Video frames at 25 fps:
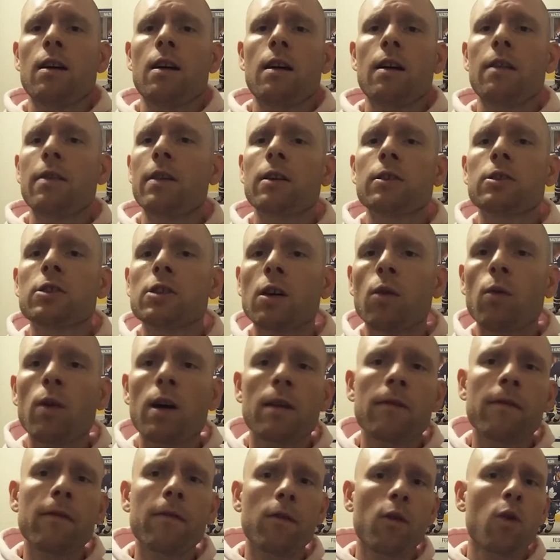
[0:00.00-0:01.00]
They're so
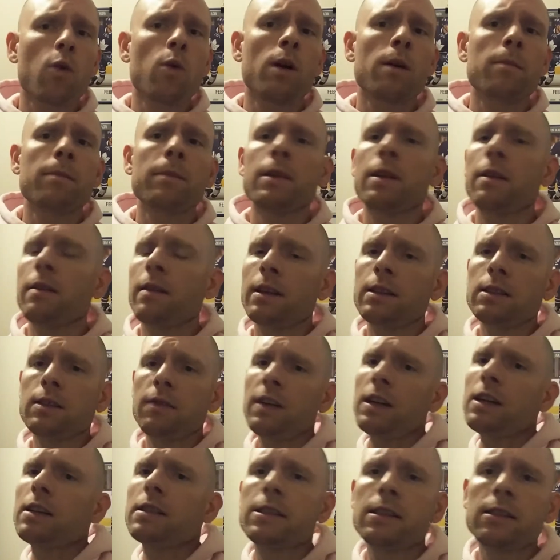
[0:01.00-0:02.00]
unformed. These
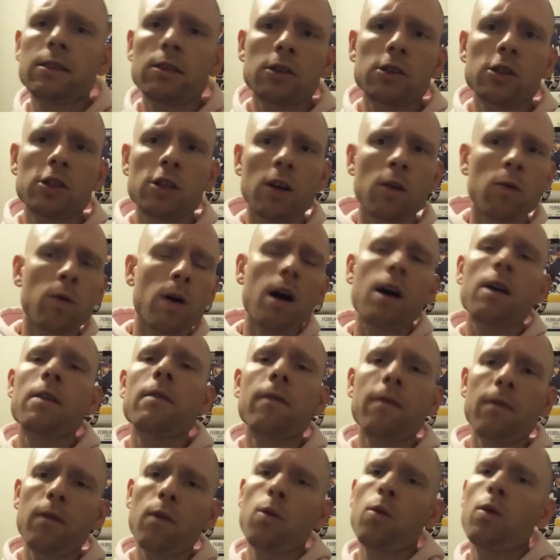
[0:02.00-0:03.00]
fetuses are so
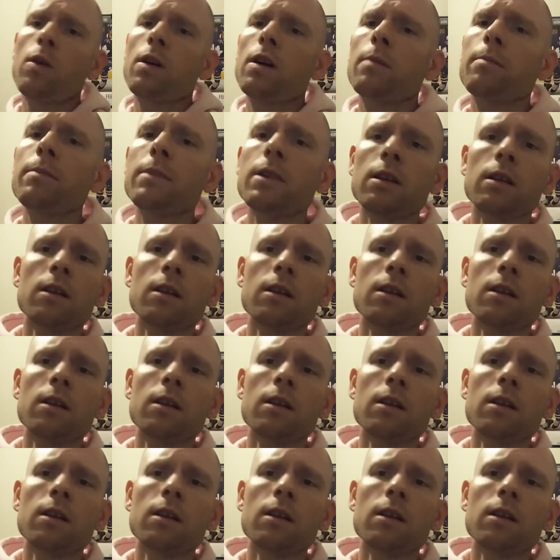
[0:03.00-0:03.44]
unformed.